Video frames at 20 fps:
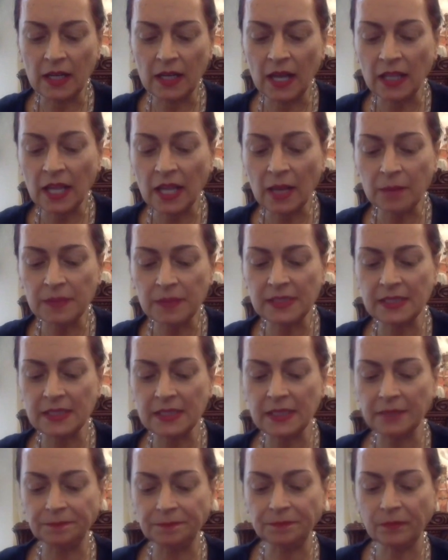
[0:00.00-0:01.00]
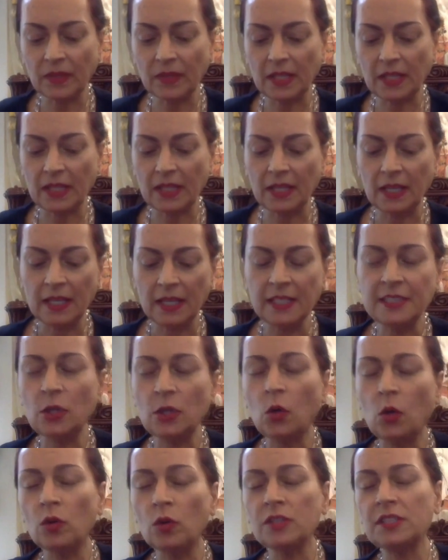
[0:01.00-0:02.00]
collapse is
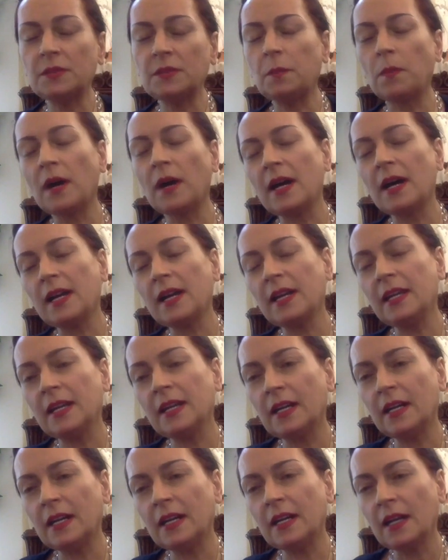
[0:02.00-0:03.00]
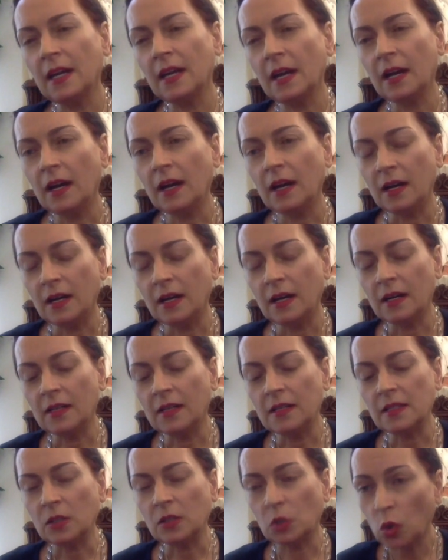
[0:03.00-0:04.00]
caused by
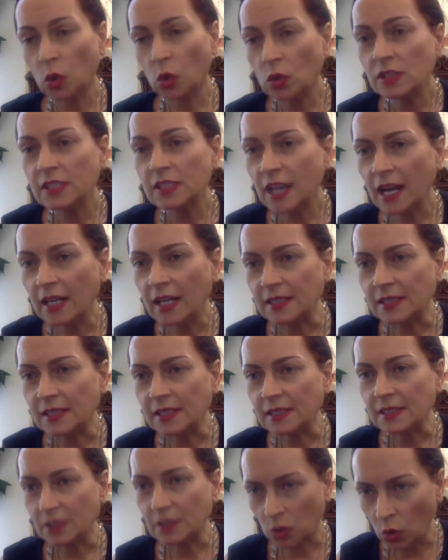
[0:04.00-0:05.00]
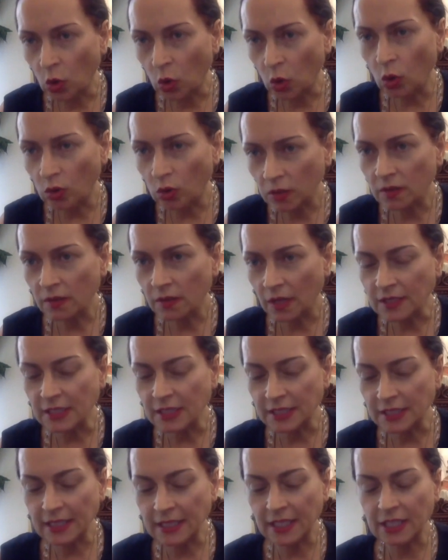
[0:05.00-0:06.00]
wrong science, wrong
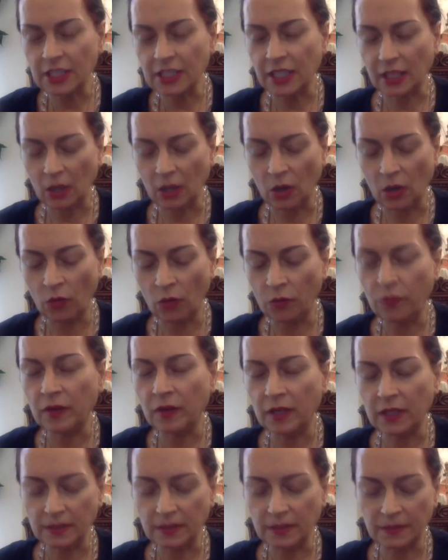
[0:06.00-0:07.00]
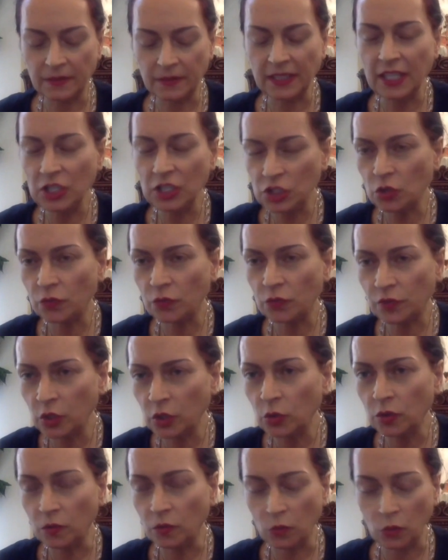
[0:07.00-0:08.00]
understanding of the nature of the
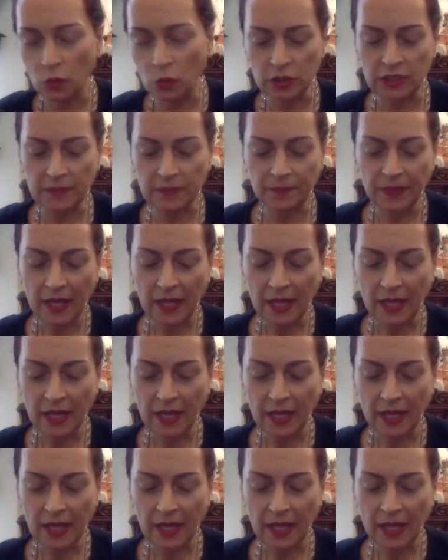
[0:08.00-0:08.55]
universe.